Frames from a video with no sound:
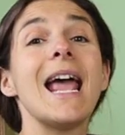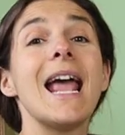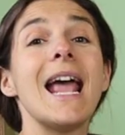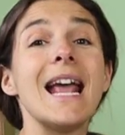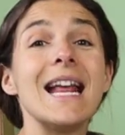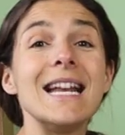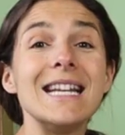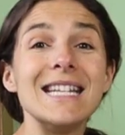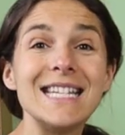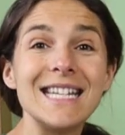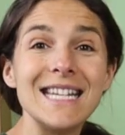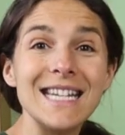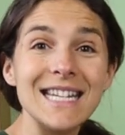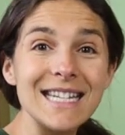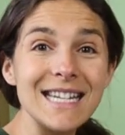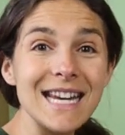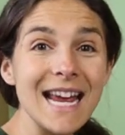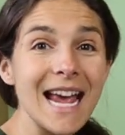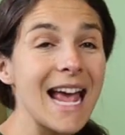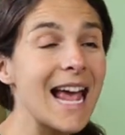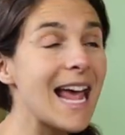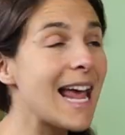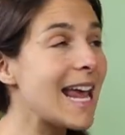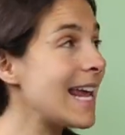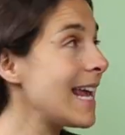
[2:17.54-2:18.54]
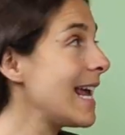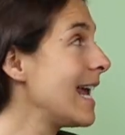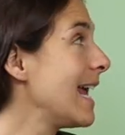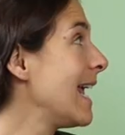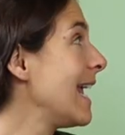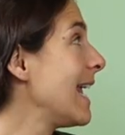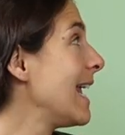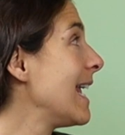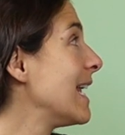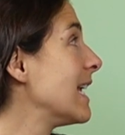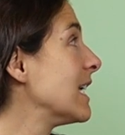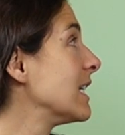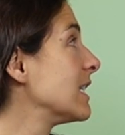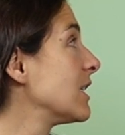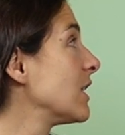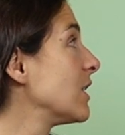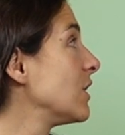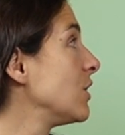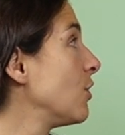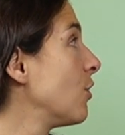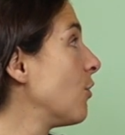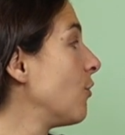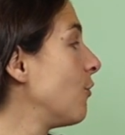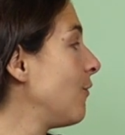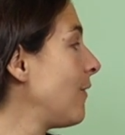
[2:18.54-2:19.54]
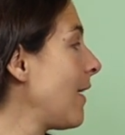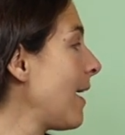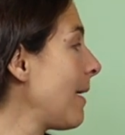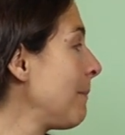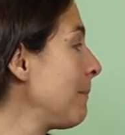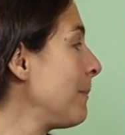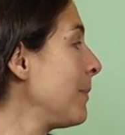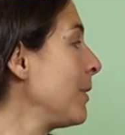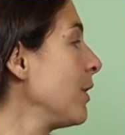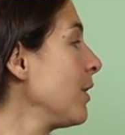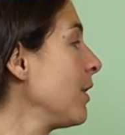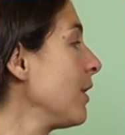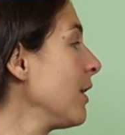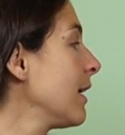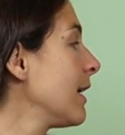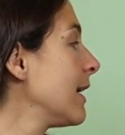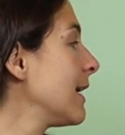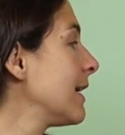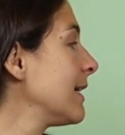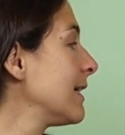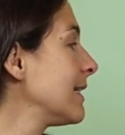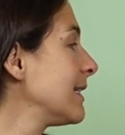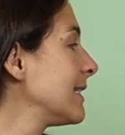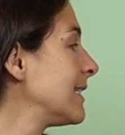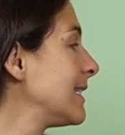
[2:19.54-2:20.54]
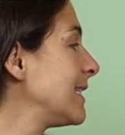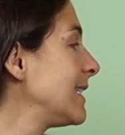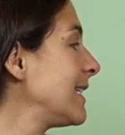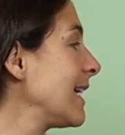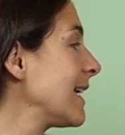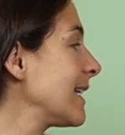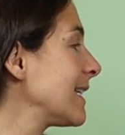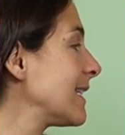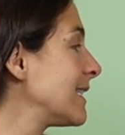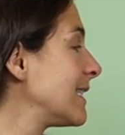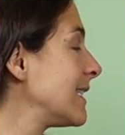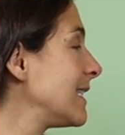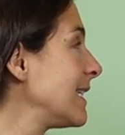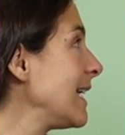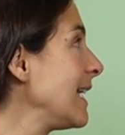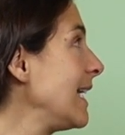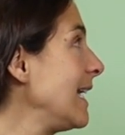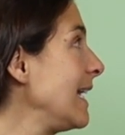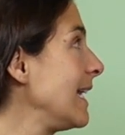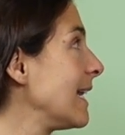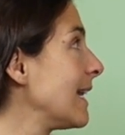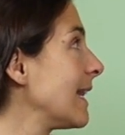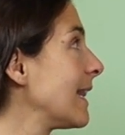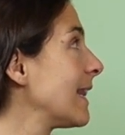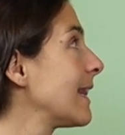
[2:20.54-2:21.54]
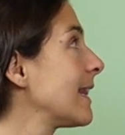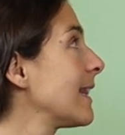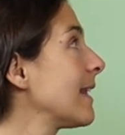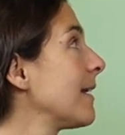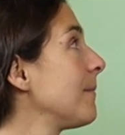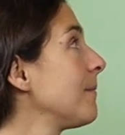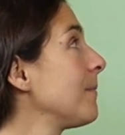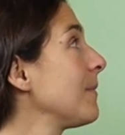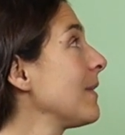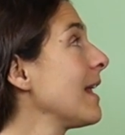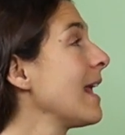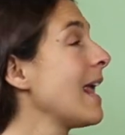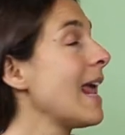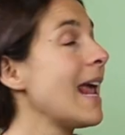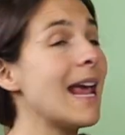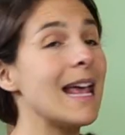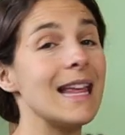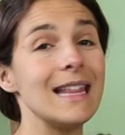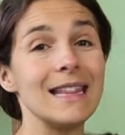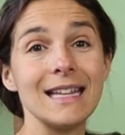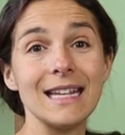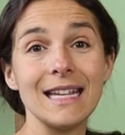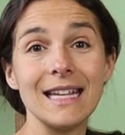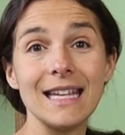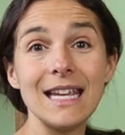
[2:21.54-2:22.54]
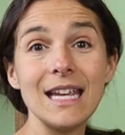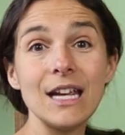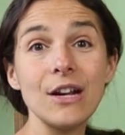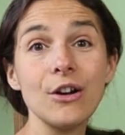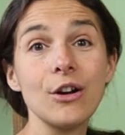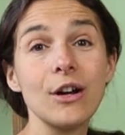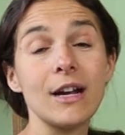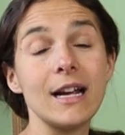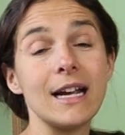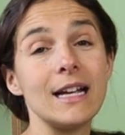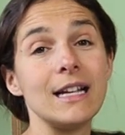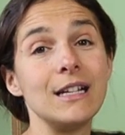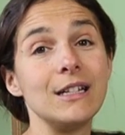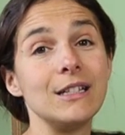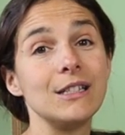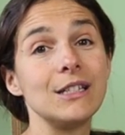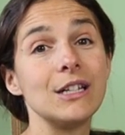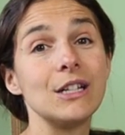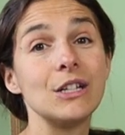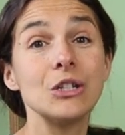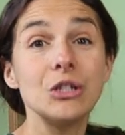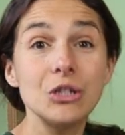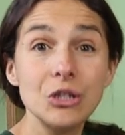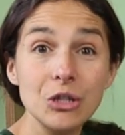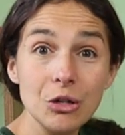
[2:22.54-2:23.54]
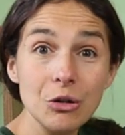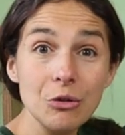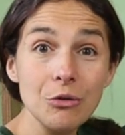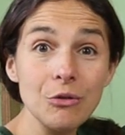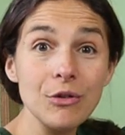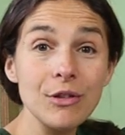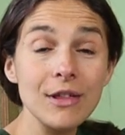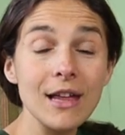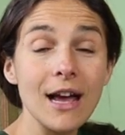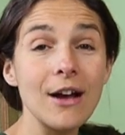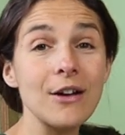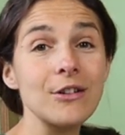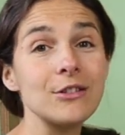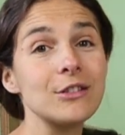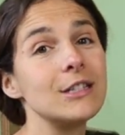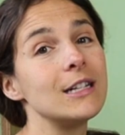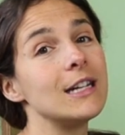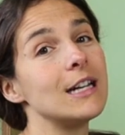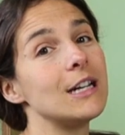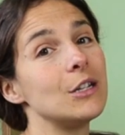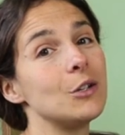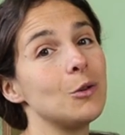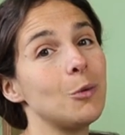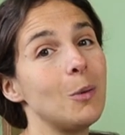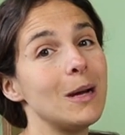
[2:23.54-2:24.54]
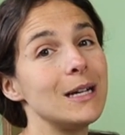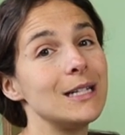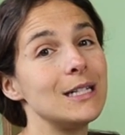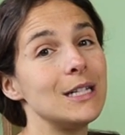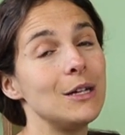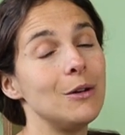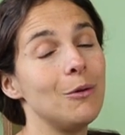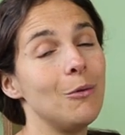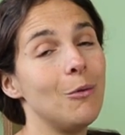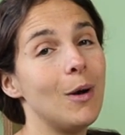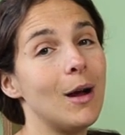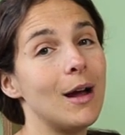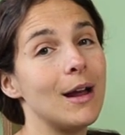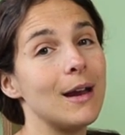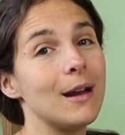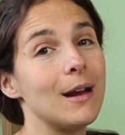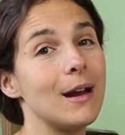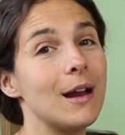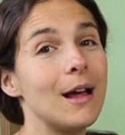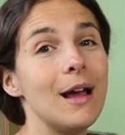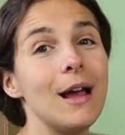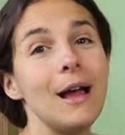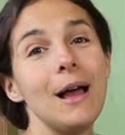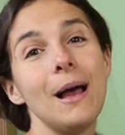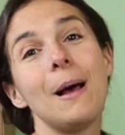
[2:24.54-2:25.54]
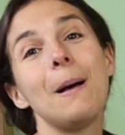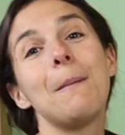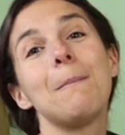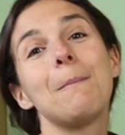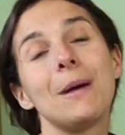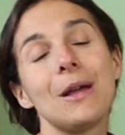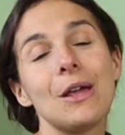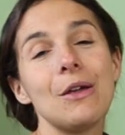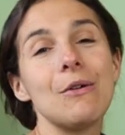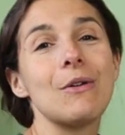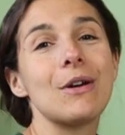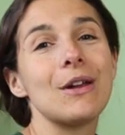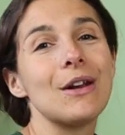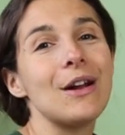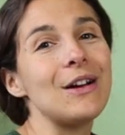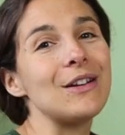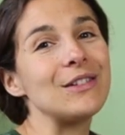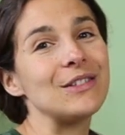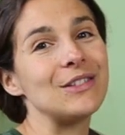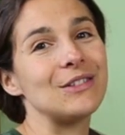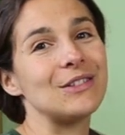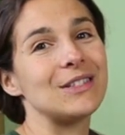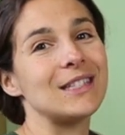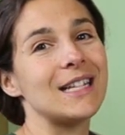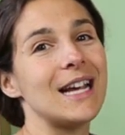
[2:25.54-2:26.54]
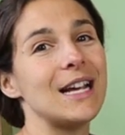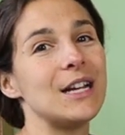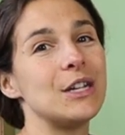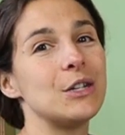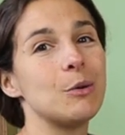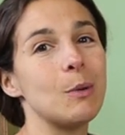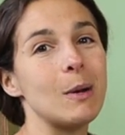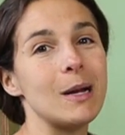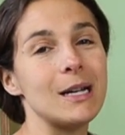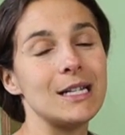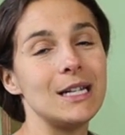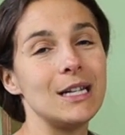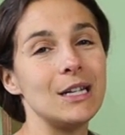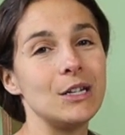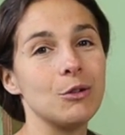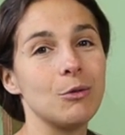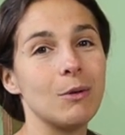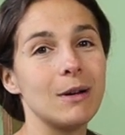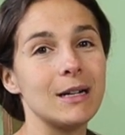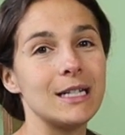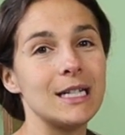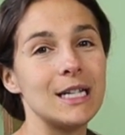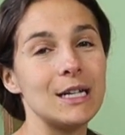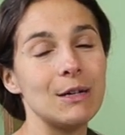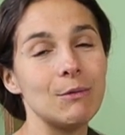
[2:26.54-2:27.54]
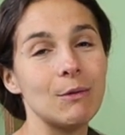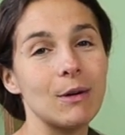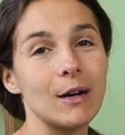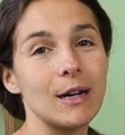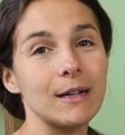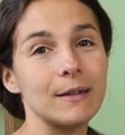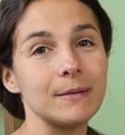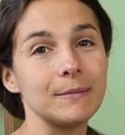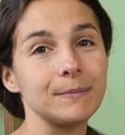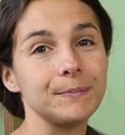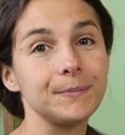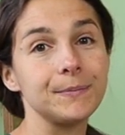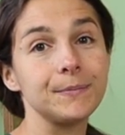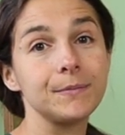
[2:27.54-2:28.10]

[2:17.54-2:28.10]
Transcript: and today is November 16th, and the year is 2021, but you can also say 2021.